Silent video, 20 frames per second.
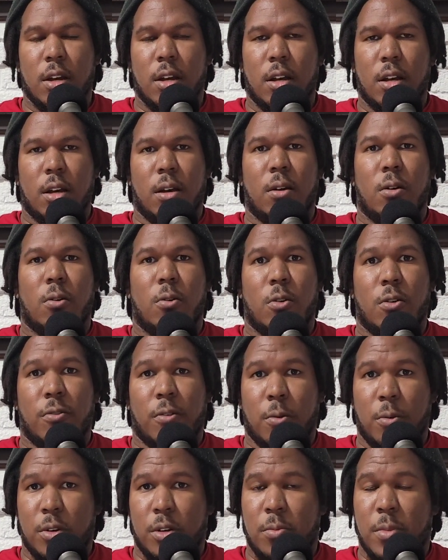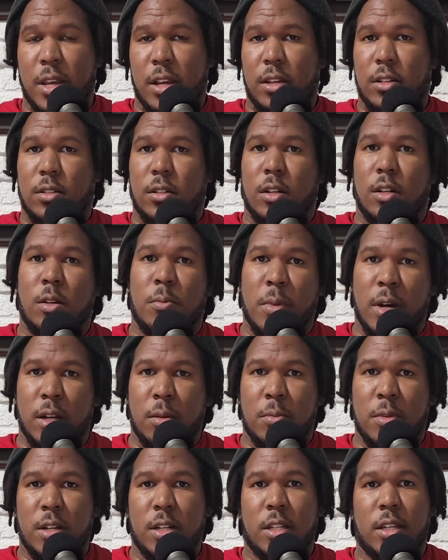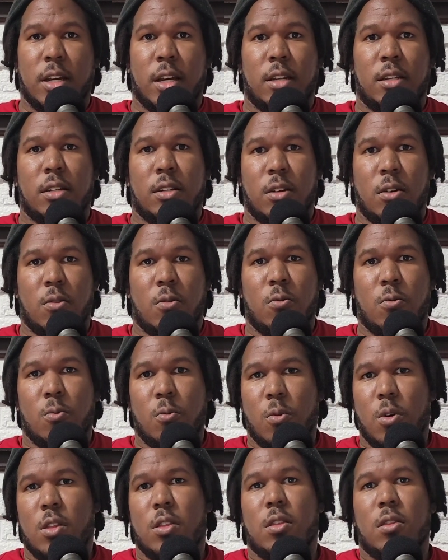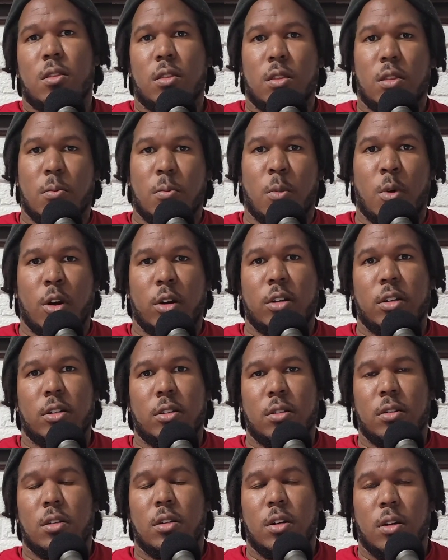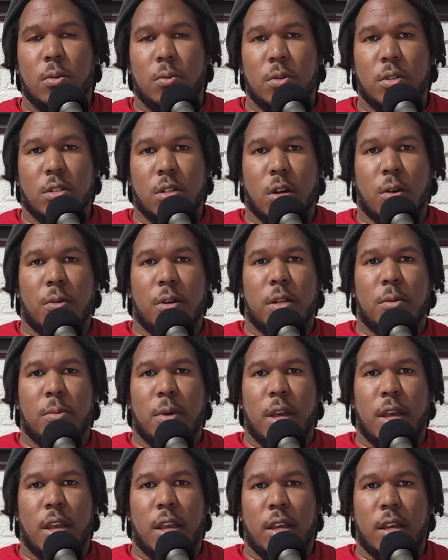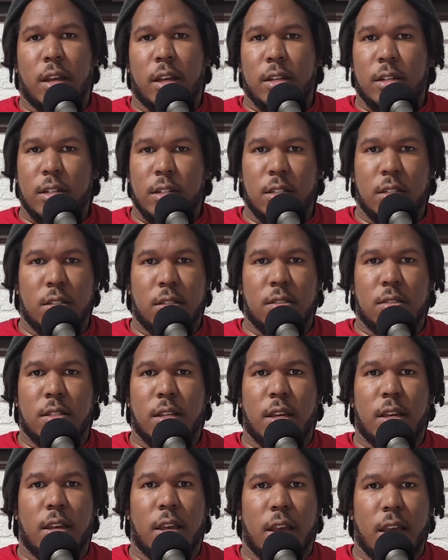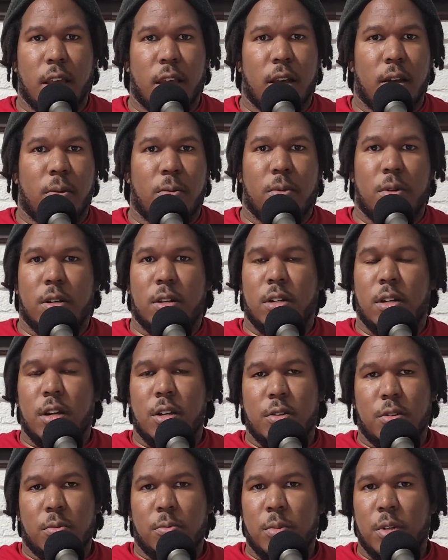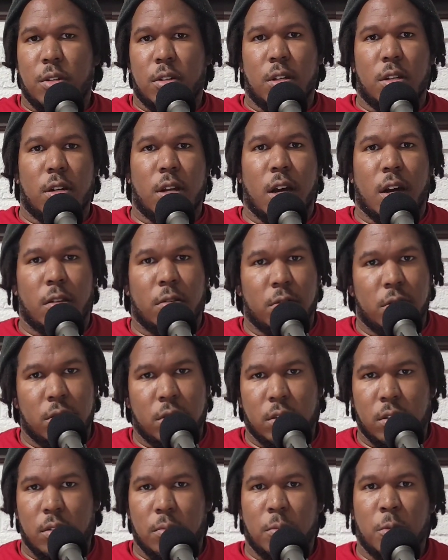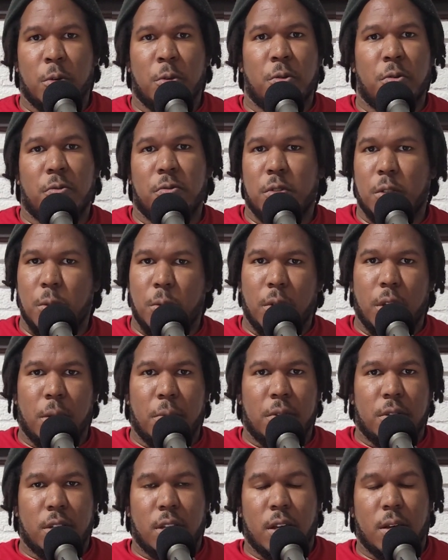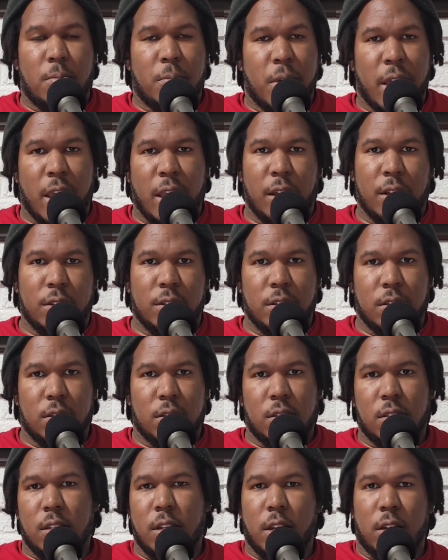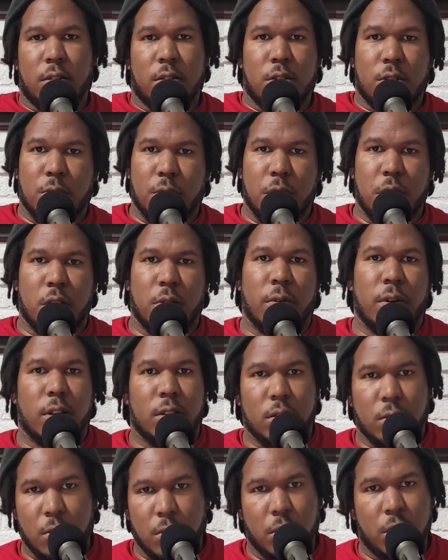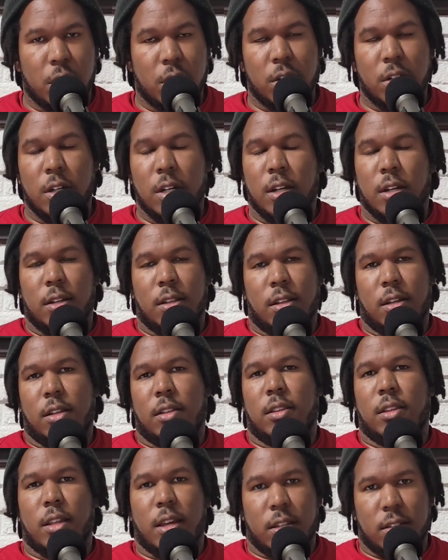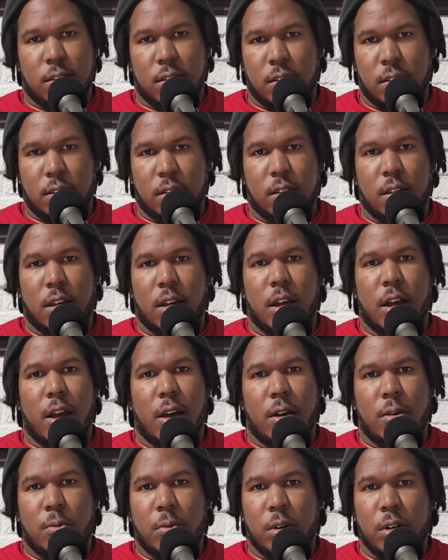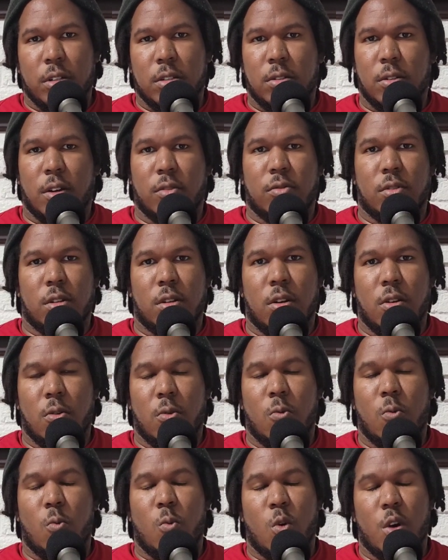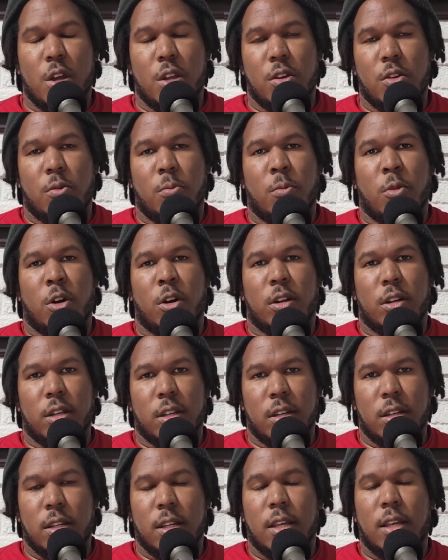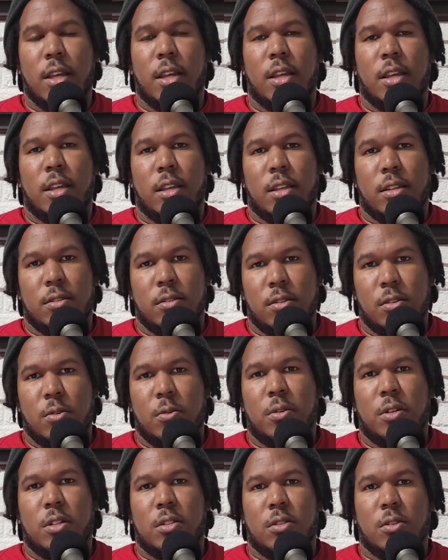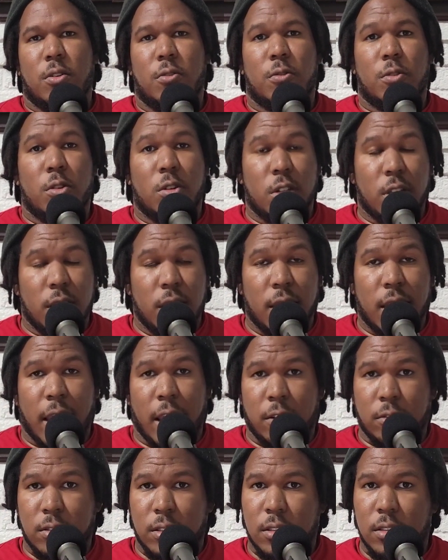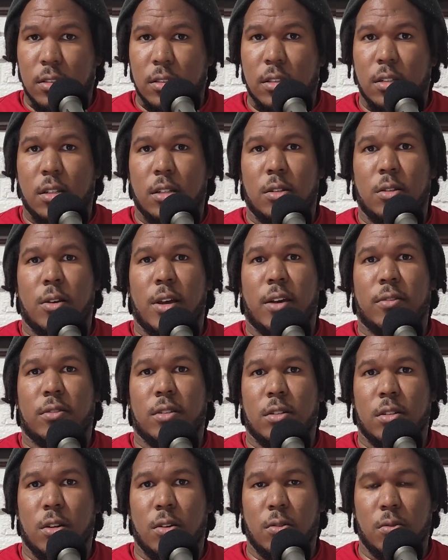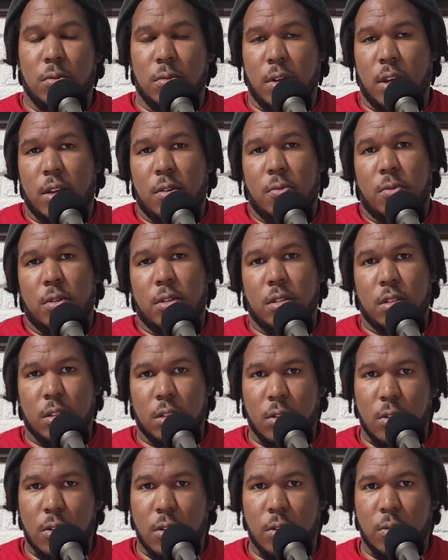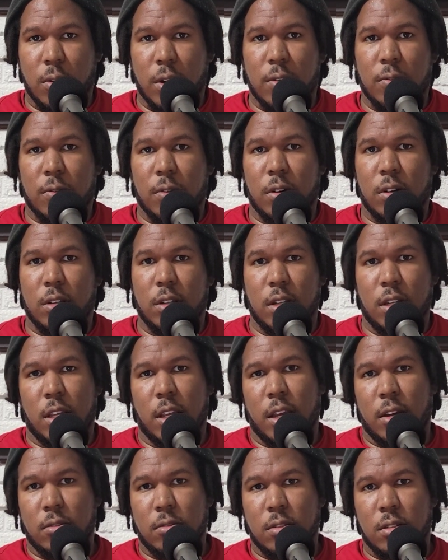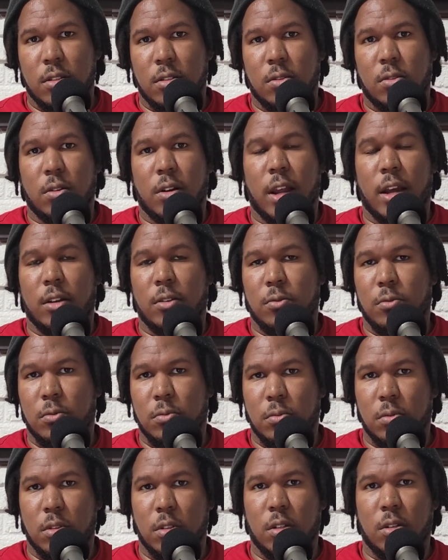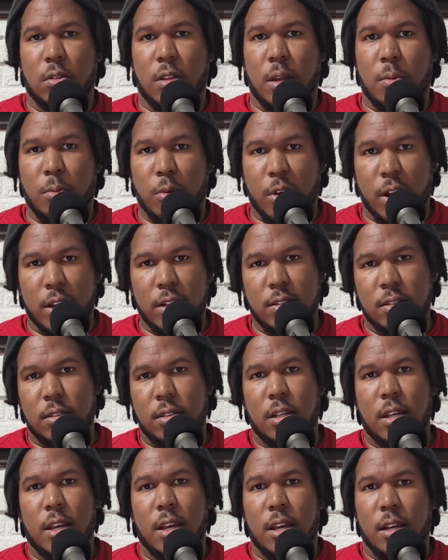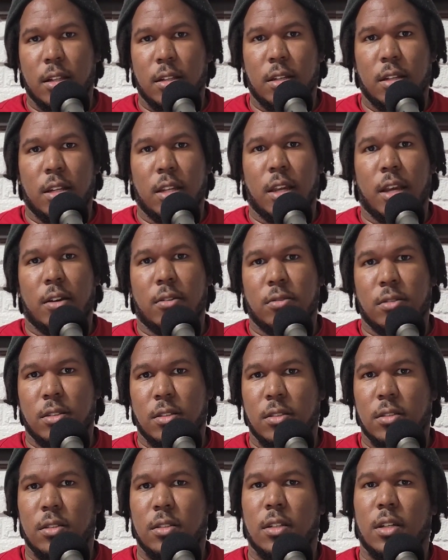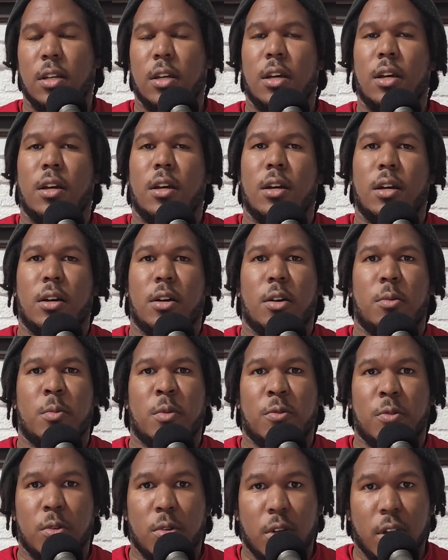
or if I wanted to make a certain amount of money, I had to know what the market was already paying. I couldn't say, hey, I want $100 billion to move 2 Amazon packages down the street and around the corner. Like, that's not how it works. You have to know what your market is doing. So if you clean houses, you have to know, hey, what's the going rate for cleaning houses, or how do they price cleaning houses? If you